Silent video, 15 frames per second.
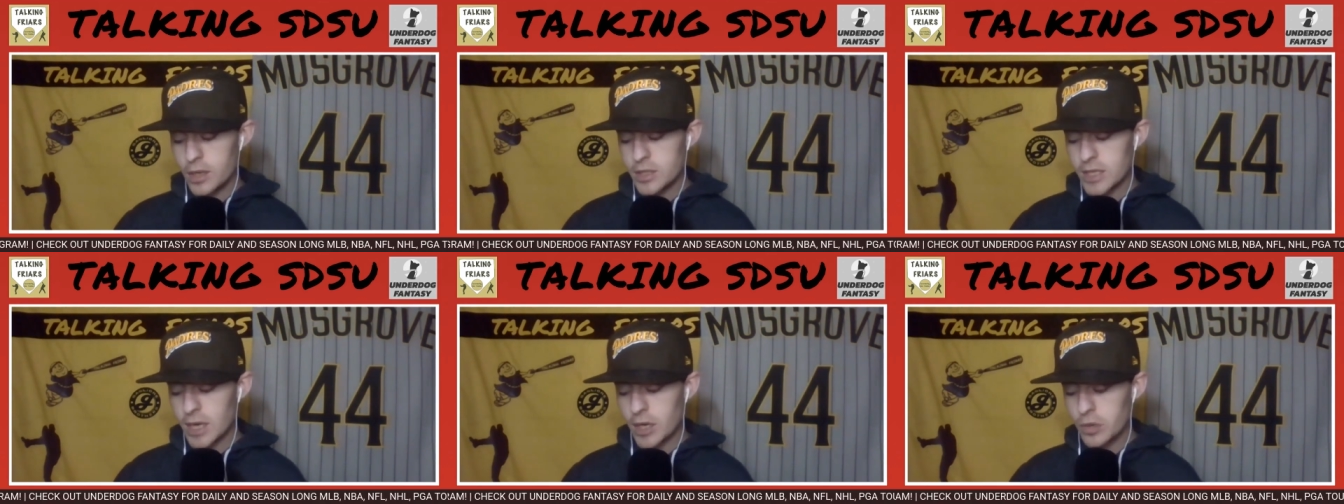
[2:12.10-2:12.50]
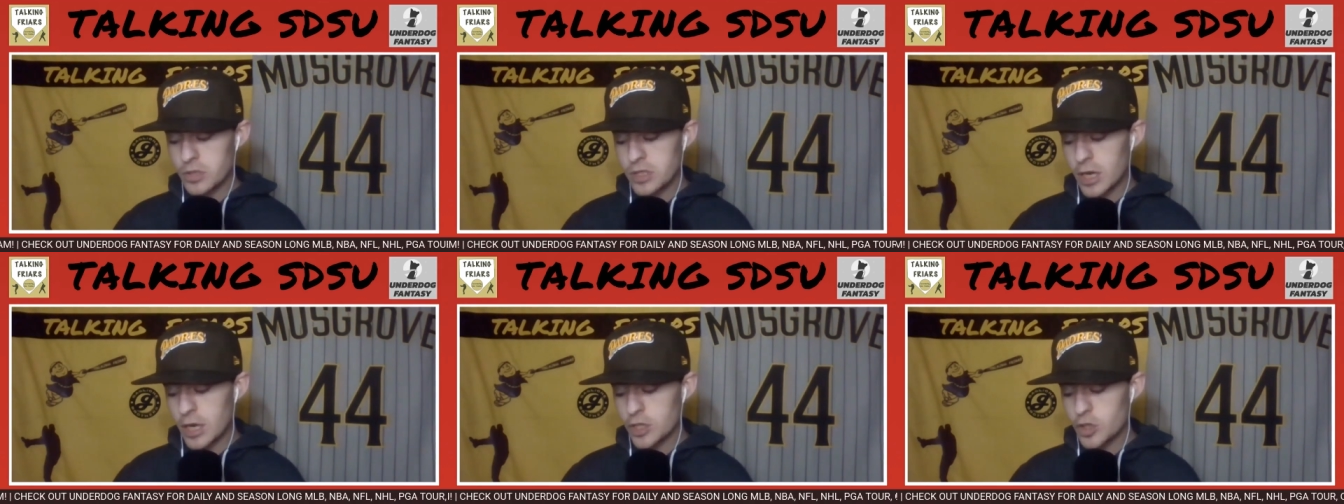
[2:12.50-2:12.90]
San Diego
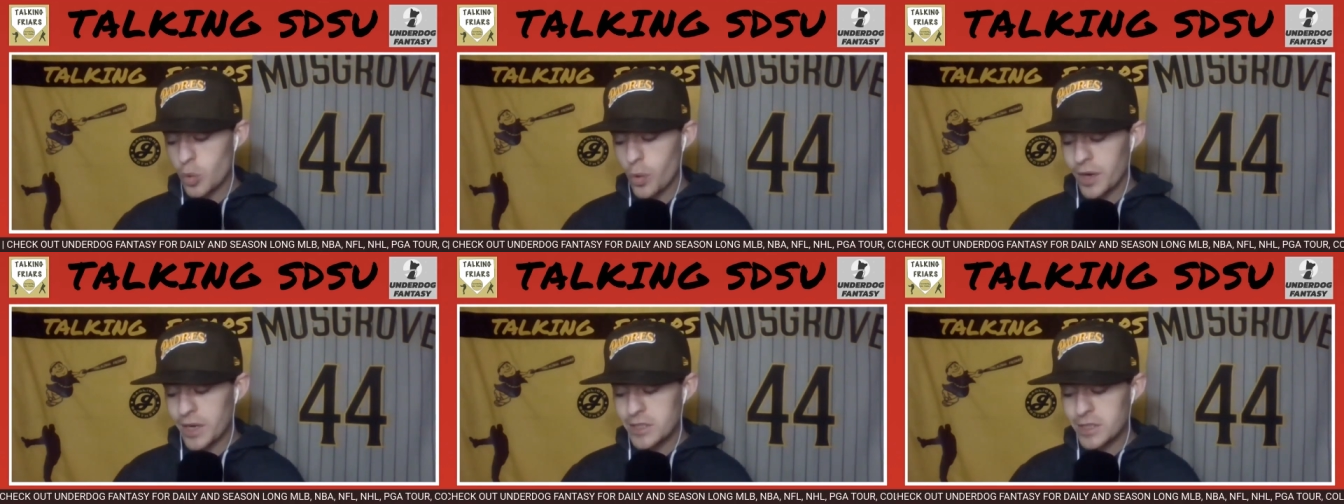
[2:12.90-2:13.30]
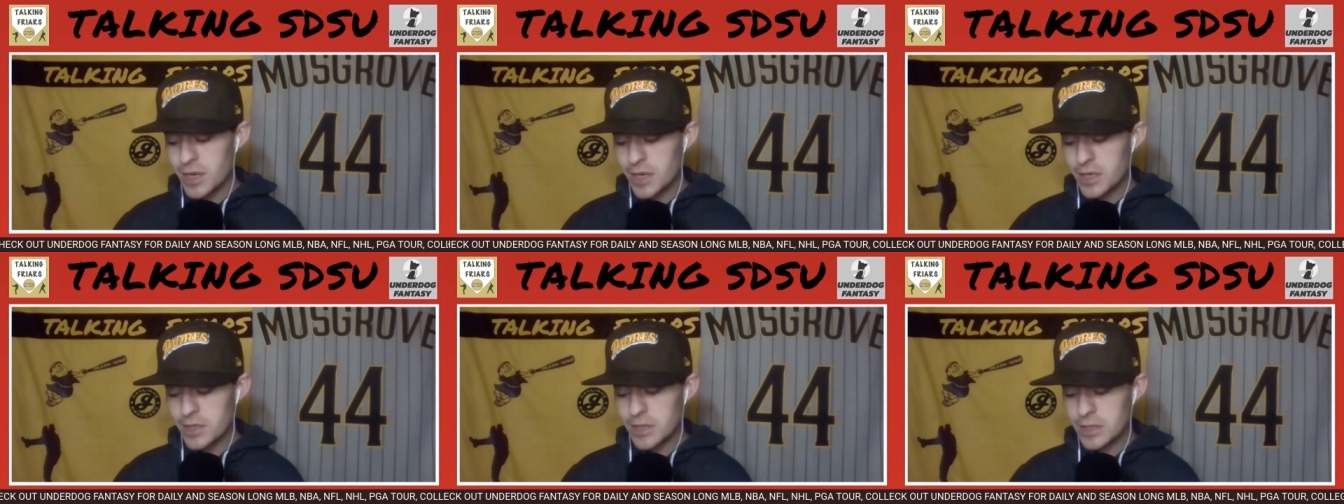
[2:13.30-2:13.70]
State
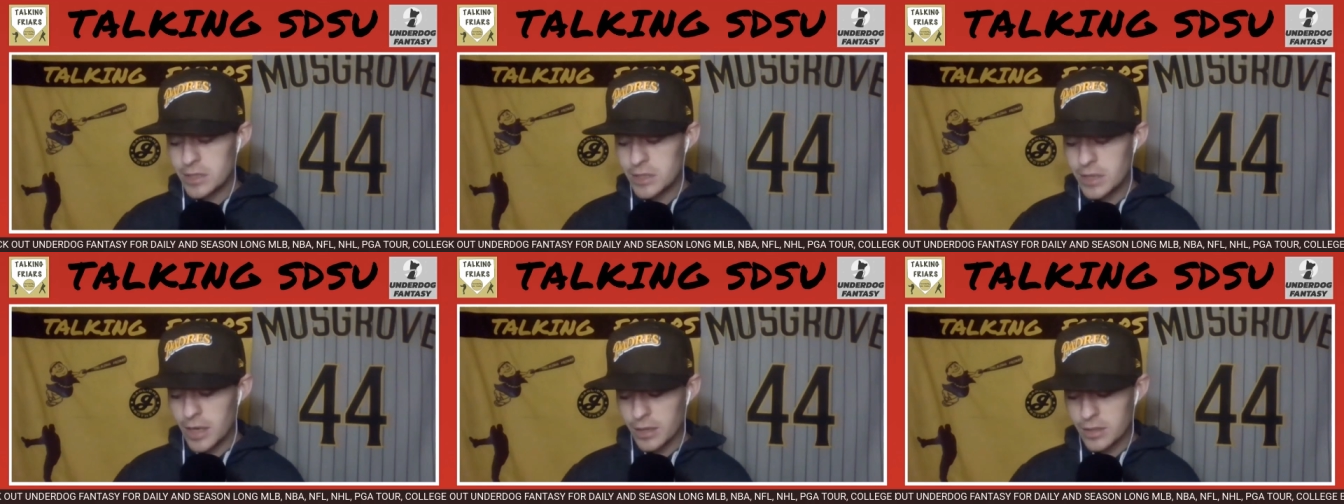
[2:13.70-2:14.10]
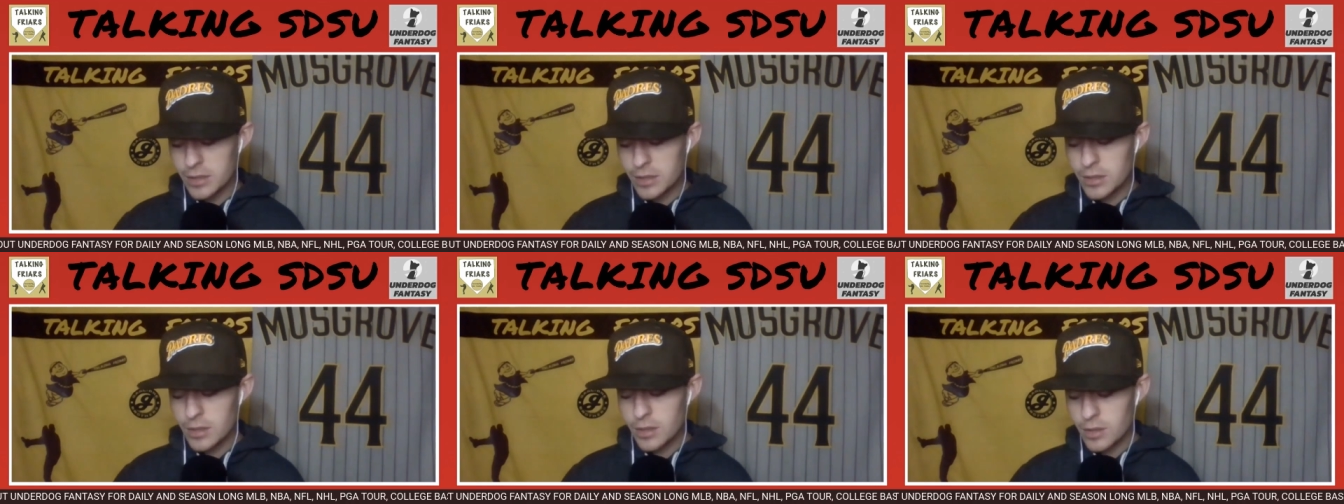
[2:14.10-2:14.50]
26 and
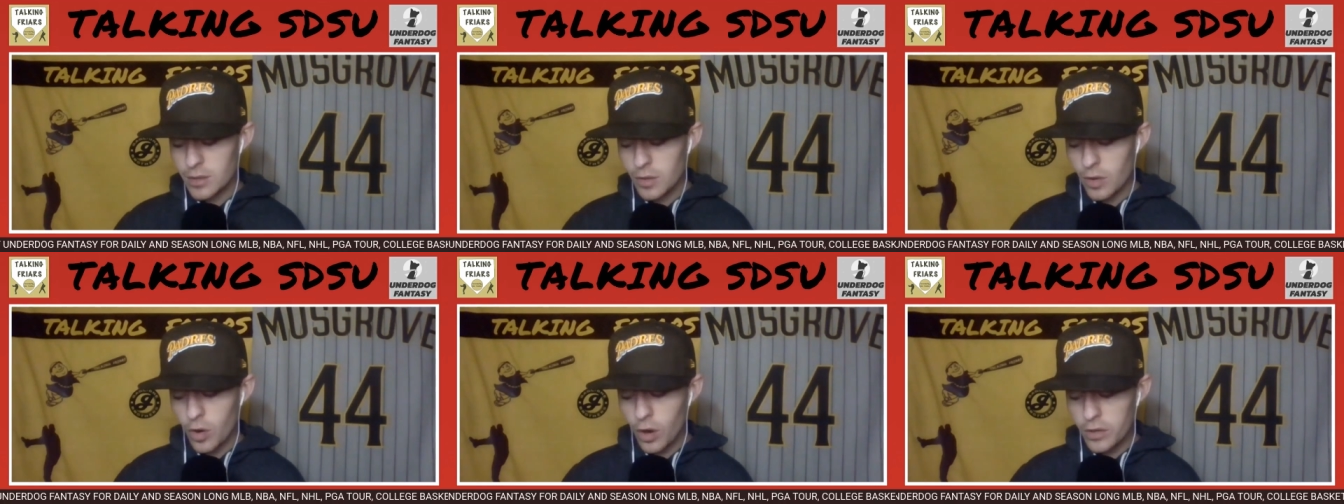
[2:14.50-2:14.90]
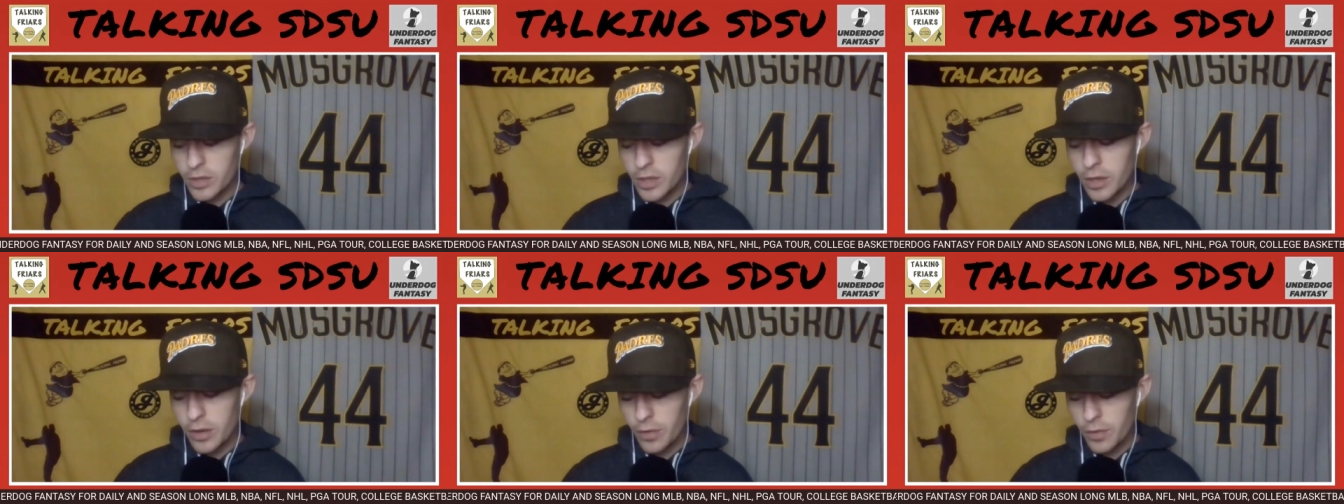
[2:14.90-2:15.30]
6 on
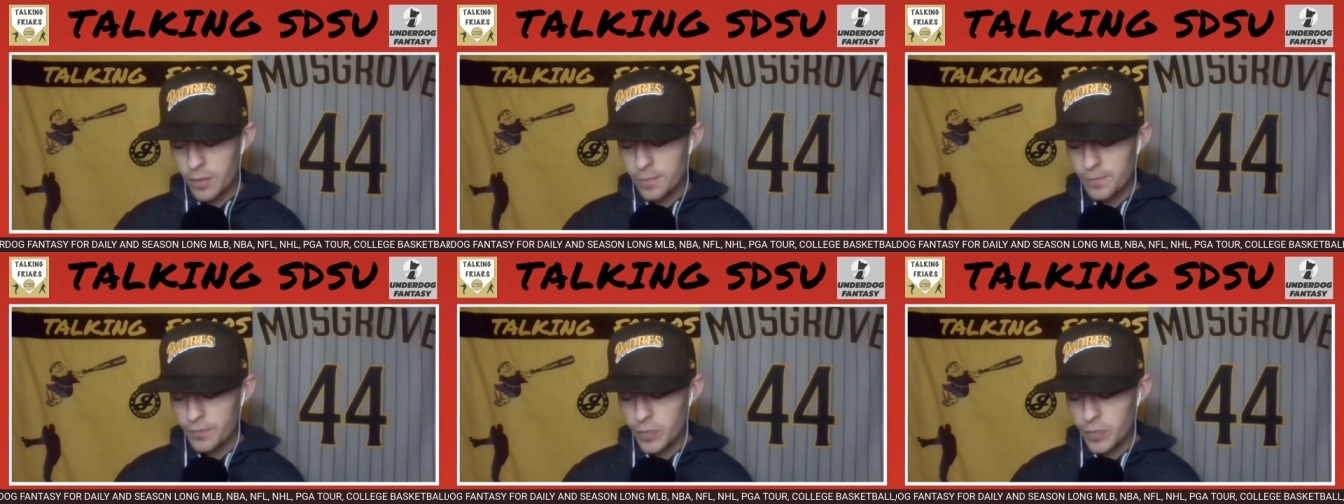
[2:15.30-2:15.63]
the year,